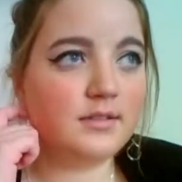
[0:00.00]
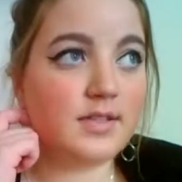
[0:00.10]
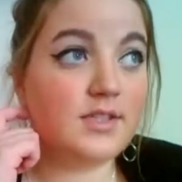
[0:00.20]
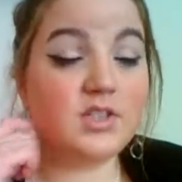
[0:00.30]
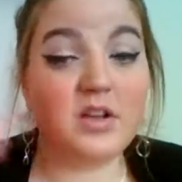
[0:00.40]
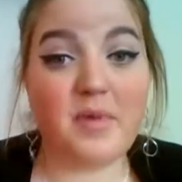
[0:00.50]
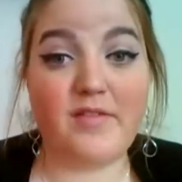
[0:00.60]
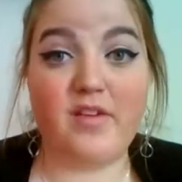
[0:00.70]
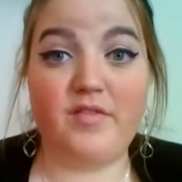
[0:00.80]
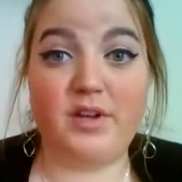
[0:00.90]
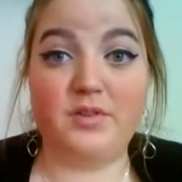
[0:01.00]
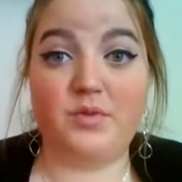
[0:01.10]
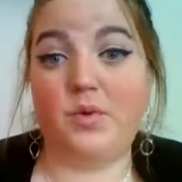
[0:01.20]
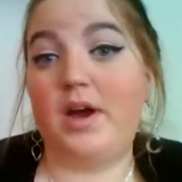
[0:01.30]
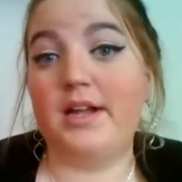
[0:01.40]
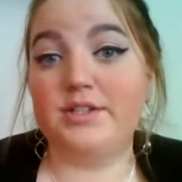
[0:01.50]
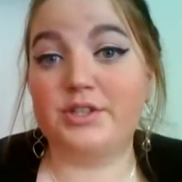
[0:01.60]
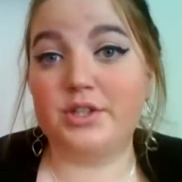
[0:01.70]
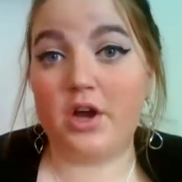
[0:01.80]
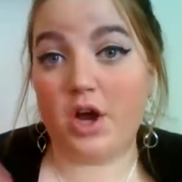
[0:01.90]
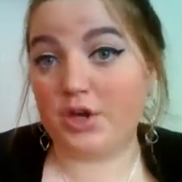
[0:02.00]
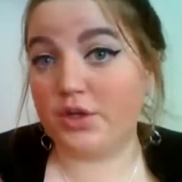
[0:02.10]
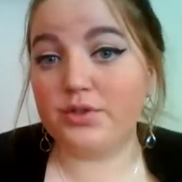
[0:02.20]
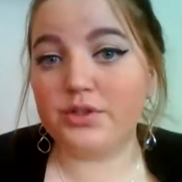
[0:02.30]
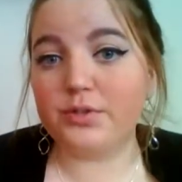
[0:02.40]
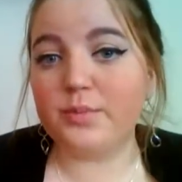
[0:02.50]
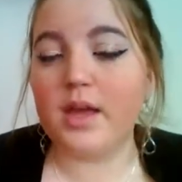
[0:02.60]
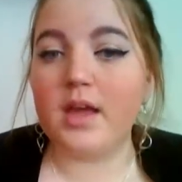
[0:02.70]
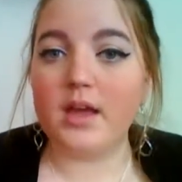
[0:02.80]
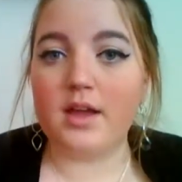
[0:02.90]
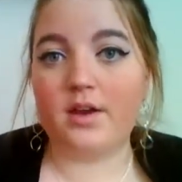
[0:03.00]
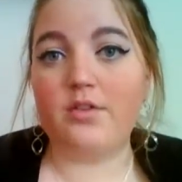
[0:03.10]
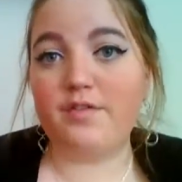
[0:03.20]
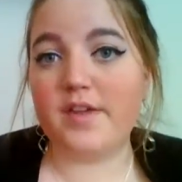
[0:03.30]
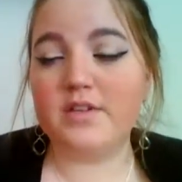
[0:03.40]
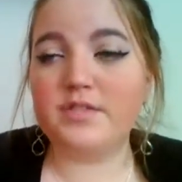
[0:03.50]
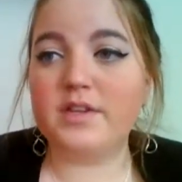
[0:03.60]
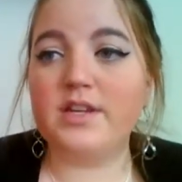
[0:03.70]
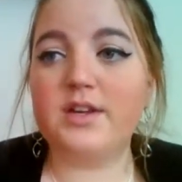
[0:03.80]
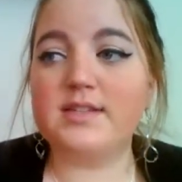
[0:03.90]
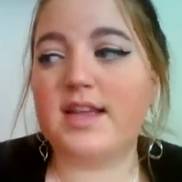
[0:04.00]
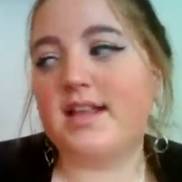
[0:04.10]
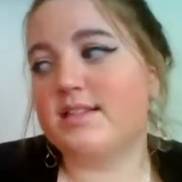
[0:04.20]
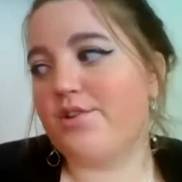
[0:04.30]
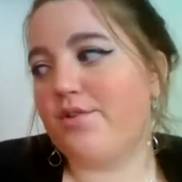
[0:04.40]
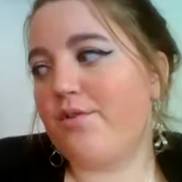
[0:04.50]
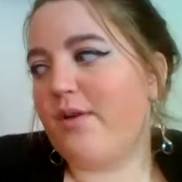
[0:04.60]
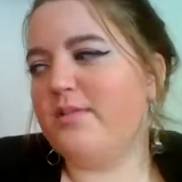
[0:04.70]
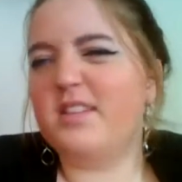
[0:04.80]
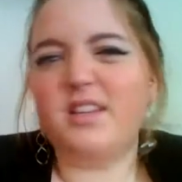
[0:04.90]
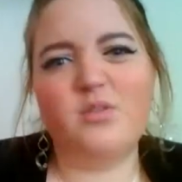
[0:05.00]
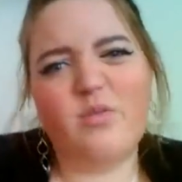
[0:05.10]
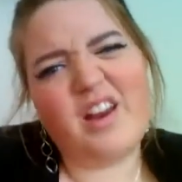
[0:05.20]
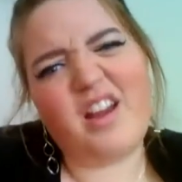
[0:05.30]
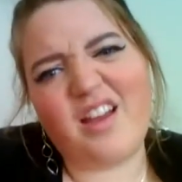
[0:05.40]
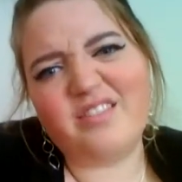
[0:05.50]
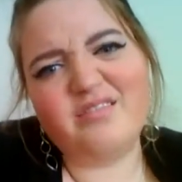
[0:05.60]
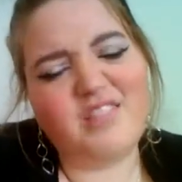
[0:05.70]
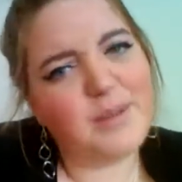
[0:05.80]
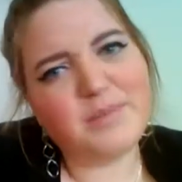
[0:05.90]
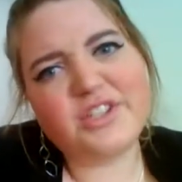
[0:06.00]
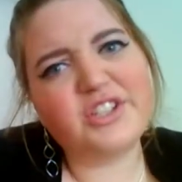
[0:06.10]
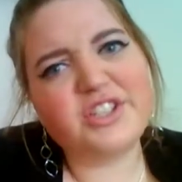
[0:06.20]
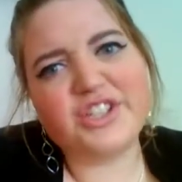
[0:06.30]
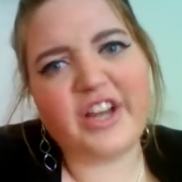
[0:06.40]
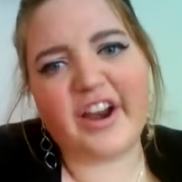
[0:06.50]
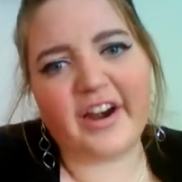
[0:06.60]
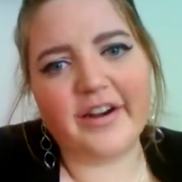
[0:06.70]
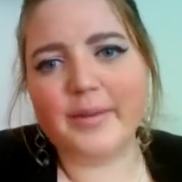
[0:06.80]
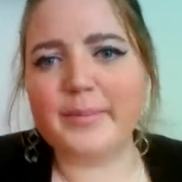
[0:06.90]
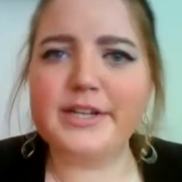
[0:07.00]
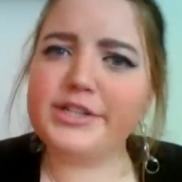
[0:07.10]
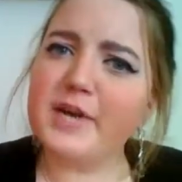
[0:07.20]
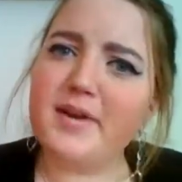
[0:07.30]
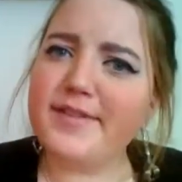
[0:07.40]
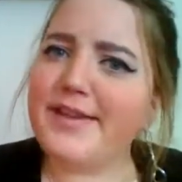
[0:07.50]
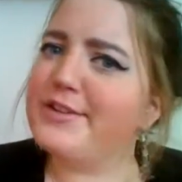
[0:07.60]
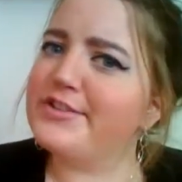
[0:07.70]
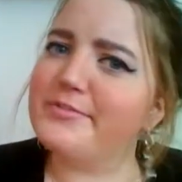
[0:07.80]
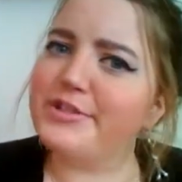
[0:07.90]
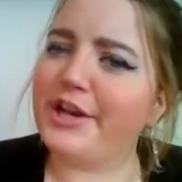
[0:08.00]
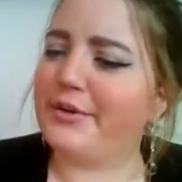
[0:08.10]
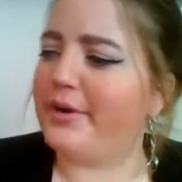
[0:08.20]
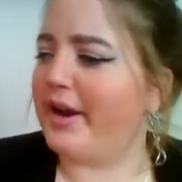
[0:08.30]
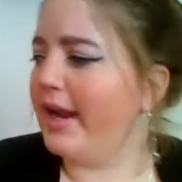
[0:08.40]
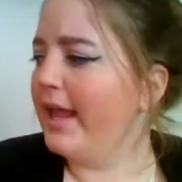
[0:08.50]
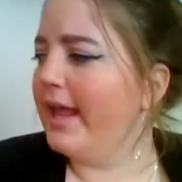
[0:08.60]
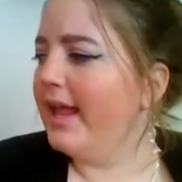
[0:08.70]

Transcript: These are some of my favorite videos to watch on YouTube. They are the favorites videos, and so I was like, yeah, I'm just gonna share. I'm gonna share my favorites from January.